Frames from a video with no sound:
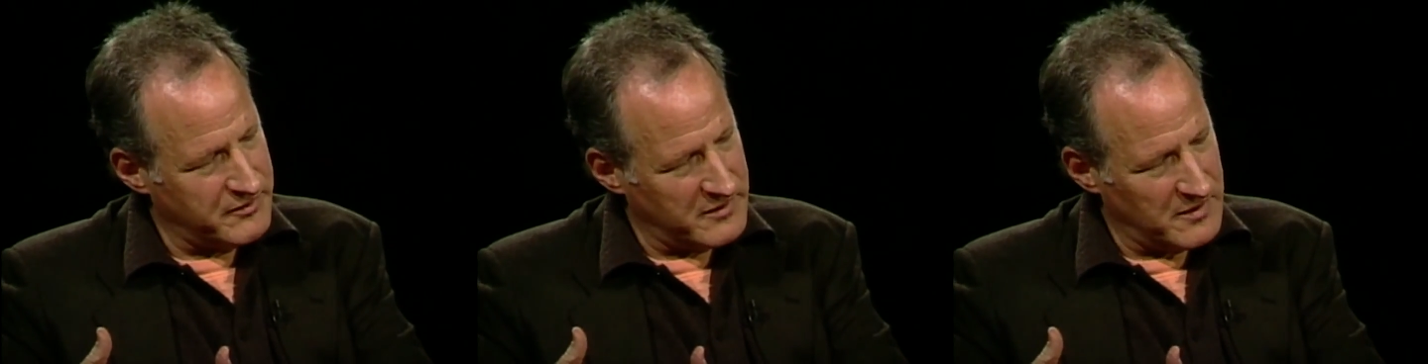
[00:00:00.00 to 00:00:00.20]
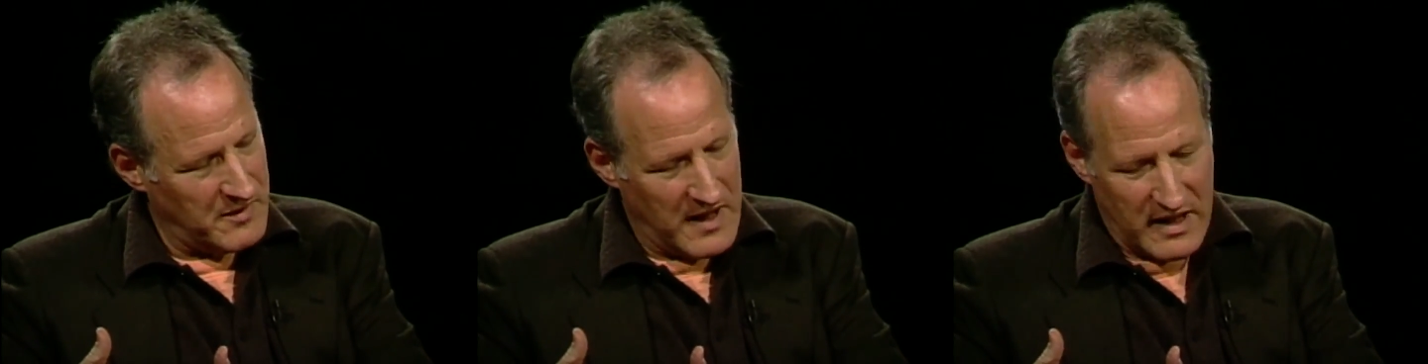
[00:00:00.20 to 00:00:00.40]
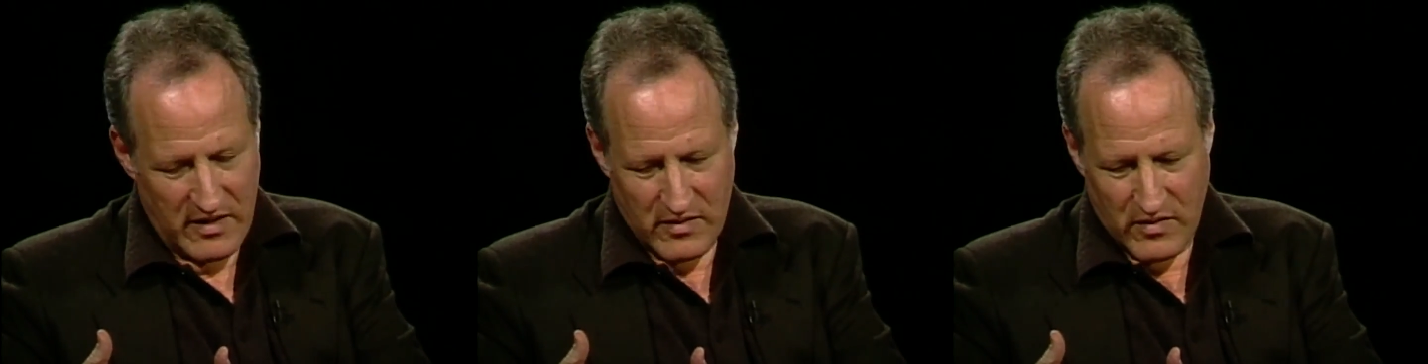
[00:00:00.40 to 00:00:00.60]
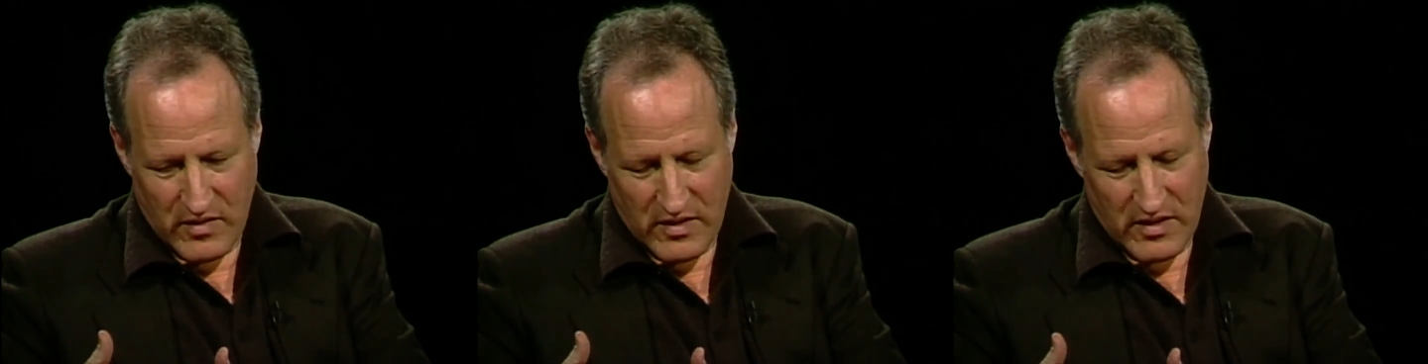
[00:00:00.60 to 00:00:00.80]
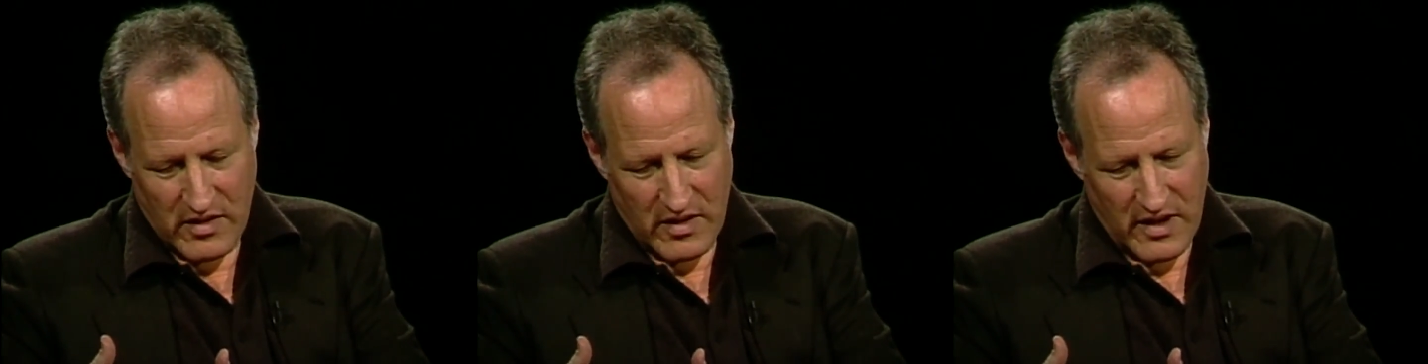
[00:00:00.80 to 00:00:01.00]
tobacco
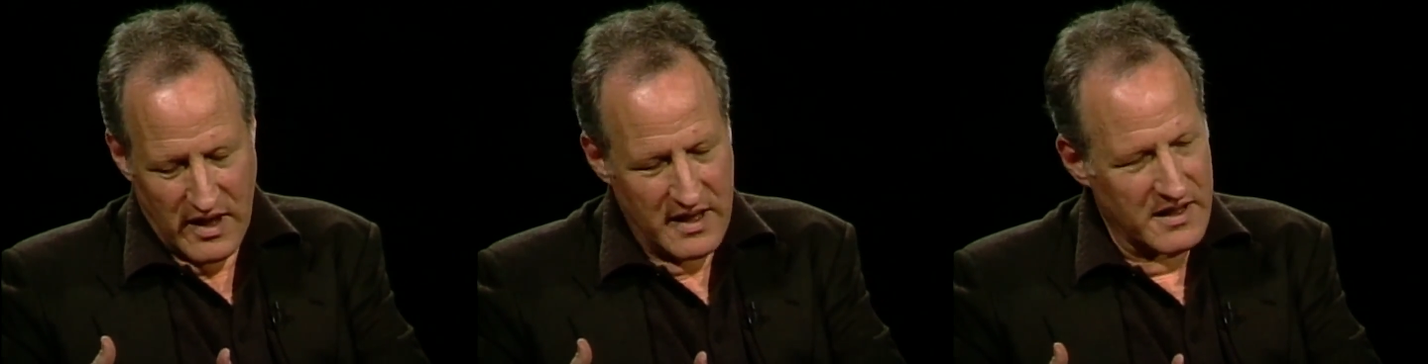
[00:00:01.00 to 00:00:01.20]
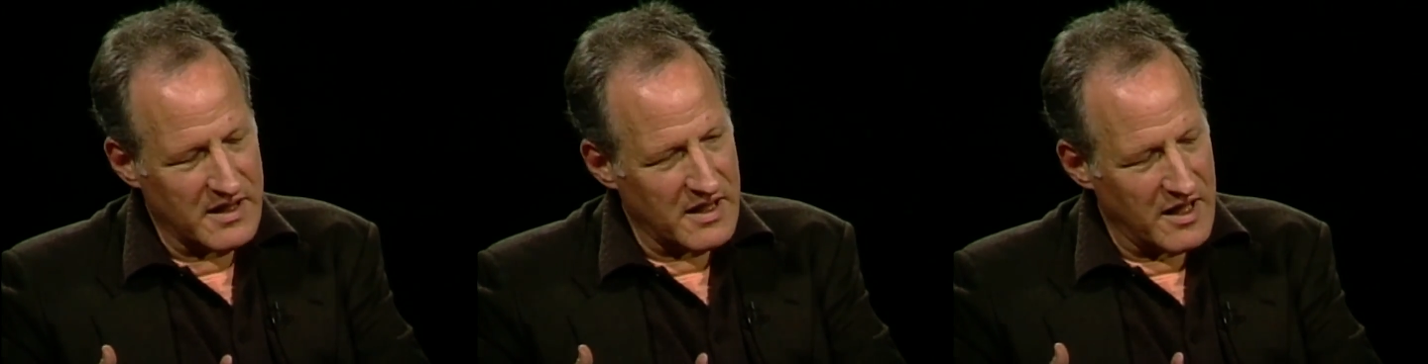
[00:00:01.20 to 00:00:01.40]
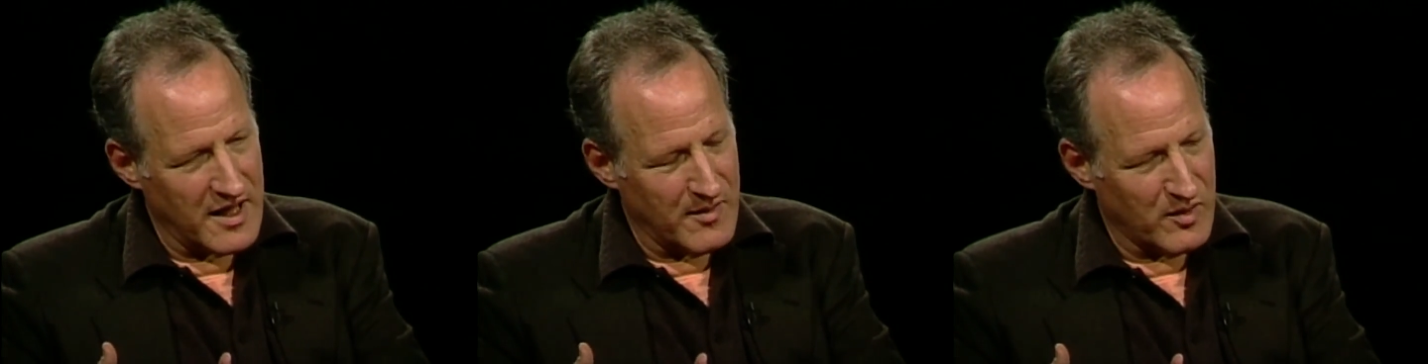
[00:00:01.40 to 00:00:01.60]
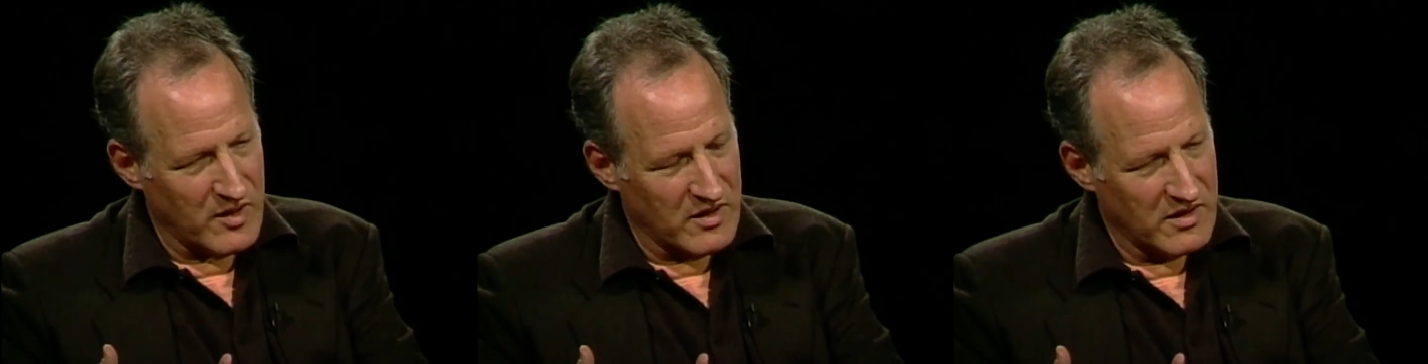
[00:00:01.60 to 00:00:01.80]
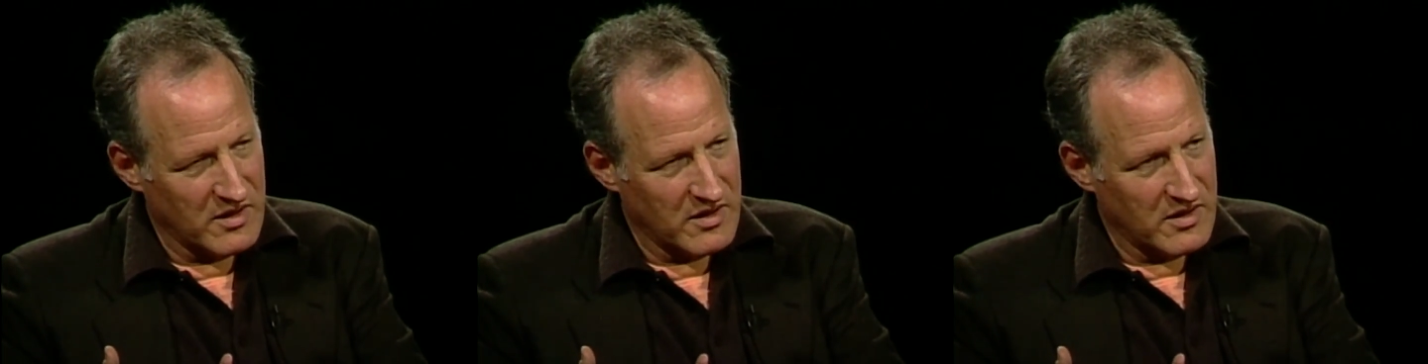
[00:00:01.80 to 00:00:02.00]
lawyer and the
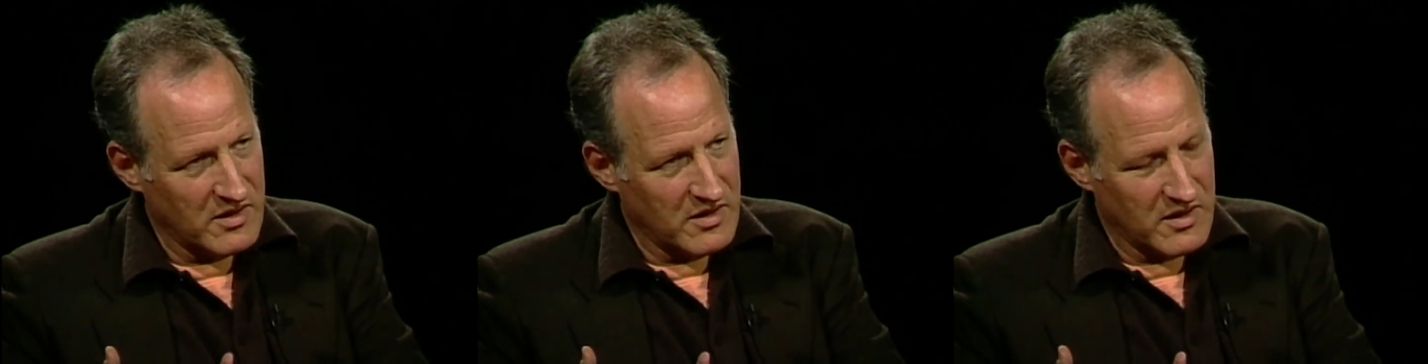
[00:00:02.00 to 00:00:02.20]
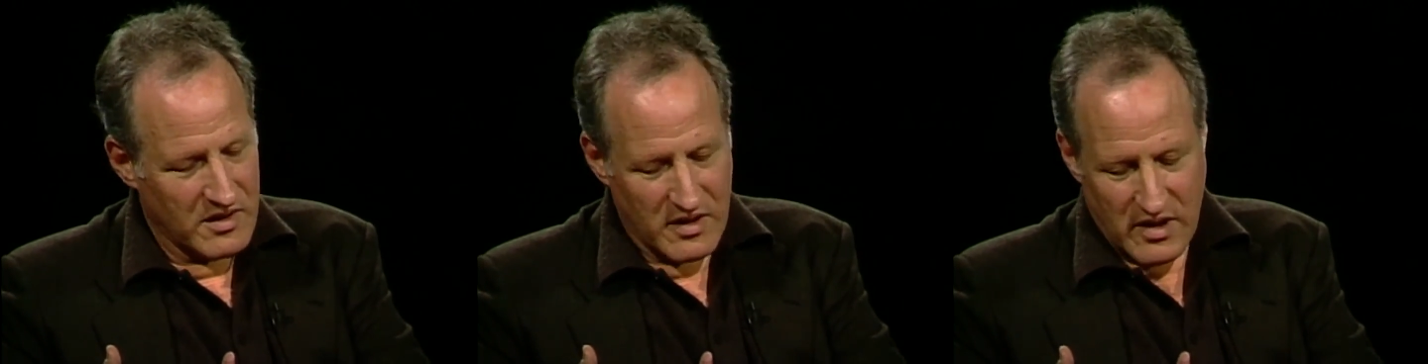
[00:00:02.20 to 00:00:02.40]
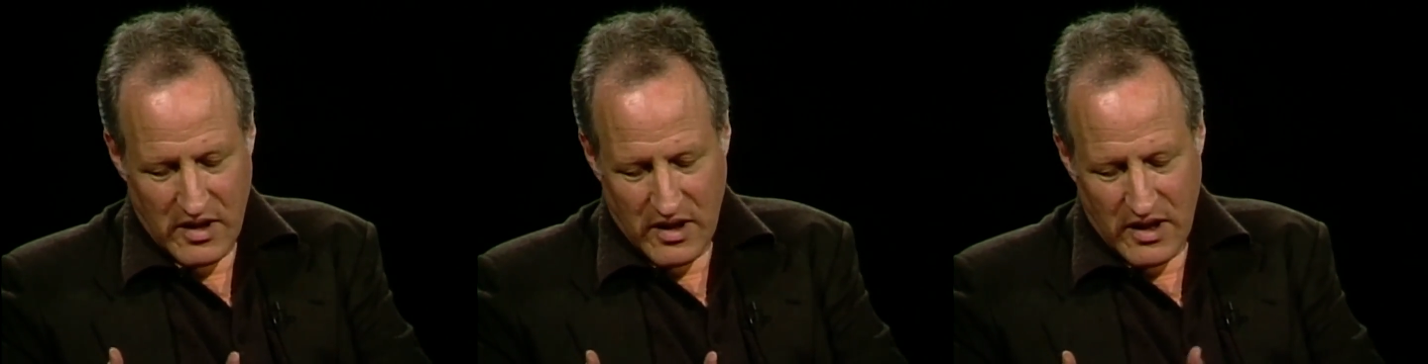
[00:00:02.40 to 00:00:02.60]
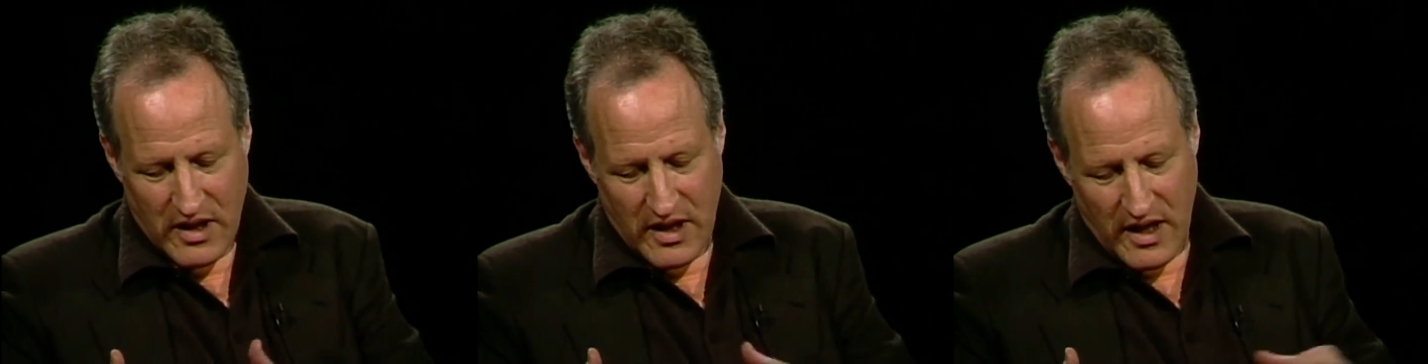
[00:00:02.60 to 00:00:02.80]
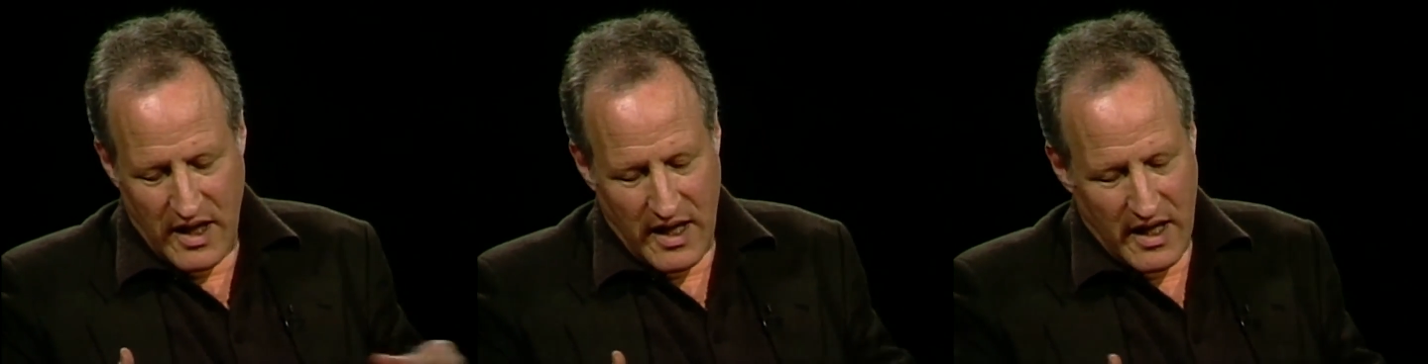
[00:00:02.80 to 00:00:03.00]
camera
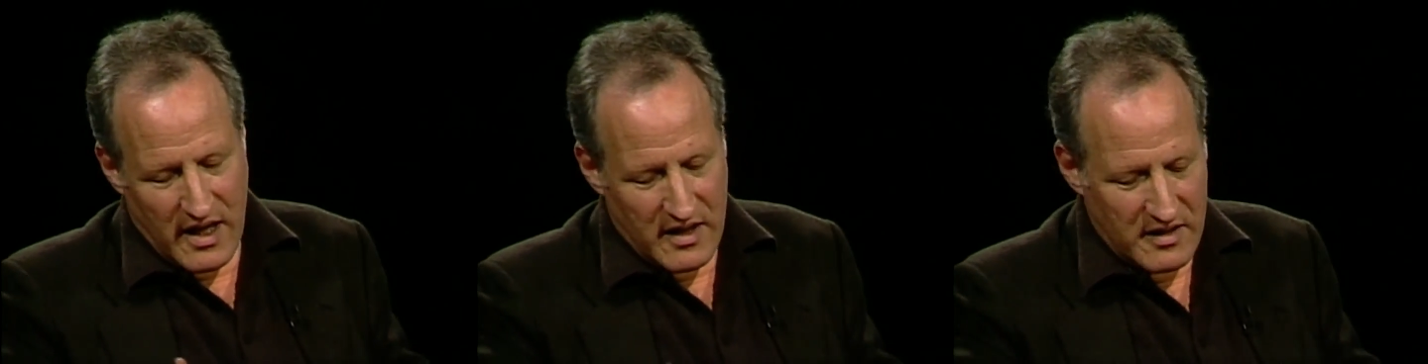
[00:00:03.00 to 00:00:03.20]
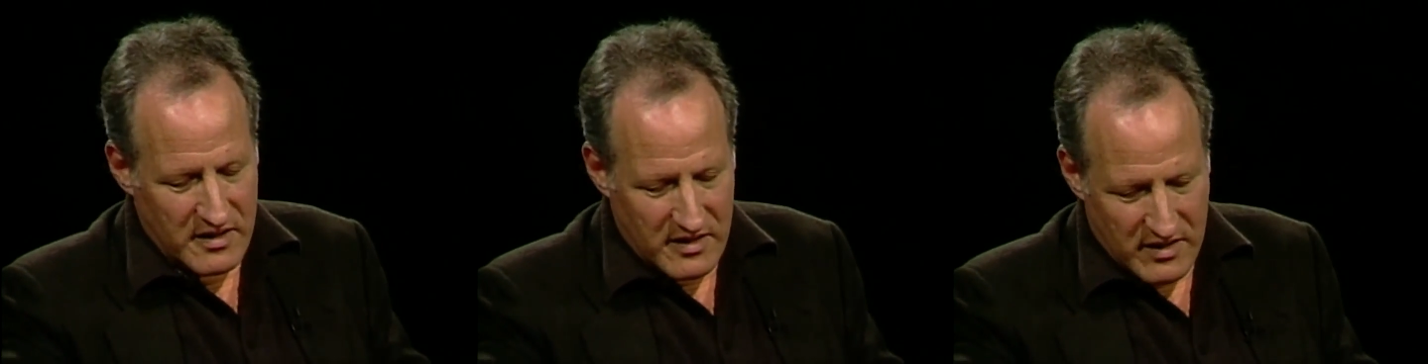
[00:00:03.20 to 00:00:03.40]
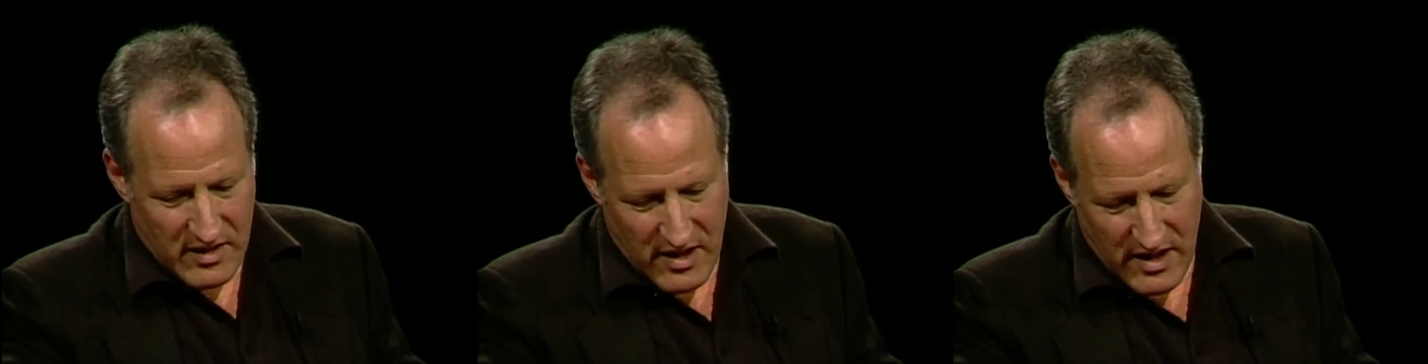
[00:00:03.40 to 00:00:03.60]
and